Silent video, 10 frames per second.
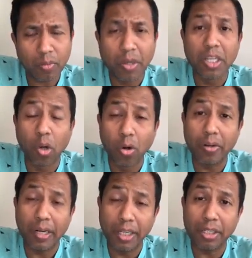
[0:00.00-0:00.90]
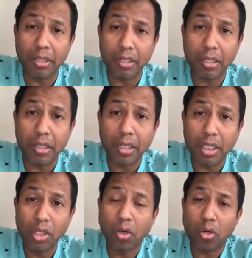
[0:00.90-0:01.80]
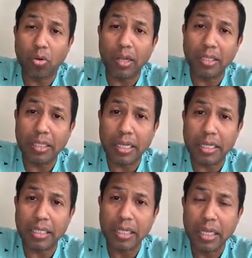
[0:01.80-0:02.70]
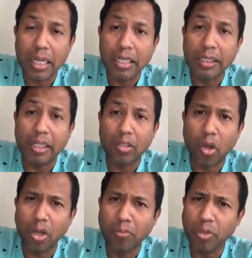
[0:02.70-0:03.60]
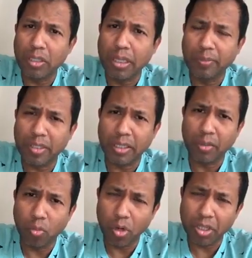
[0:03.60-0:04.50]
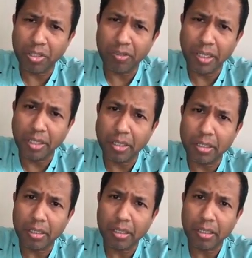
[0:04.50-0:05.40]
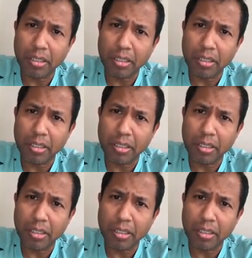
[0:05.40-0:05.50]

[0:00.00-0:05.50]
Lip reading: When your religion, your Quran says that non-Muslims are the worst creatures.